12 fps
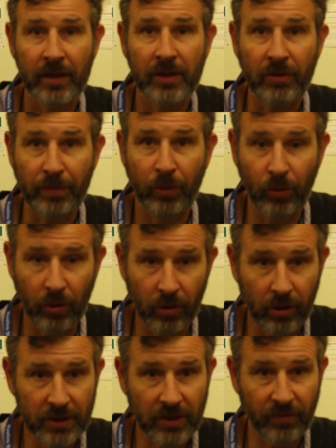The report or
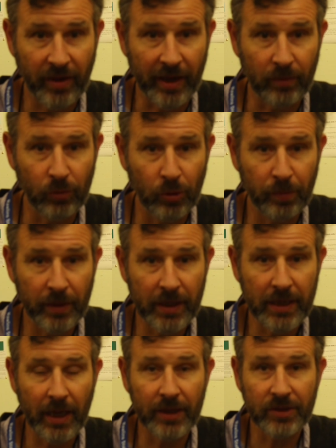artefact will
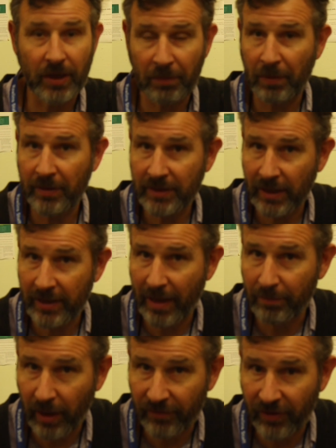be supplemented
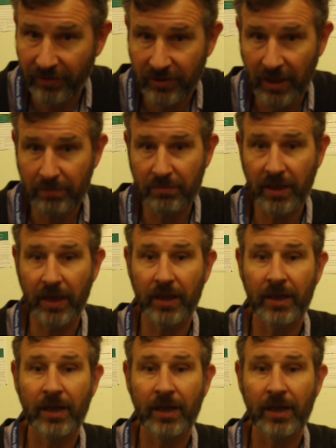then by a 15-minute